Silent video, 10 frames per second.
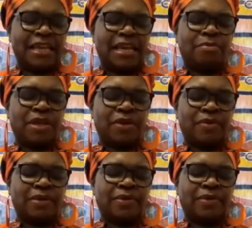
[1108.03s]

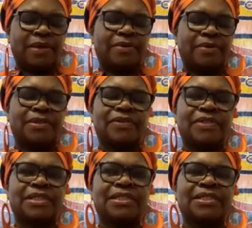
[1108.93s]
Meanwhile, we are on those
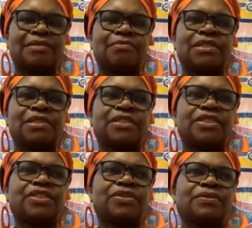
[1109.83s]
tablet
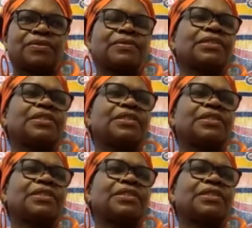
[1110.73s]
issue.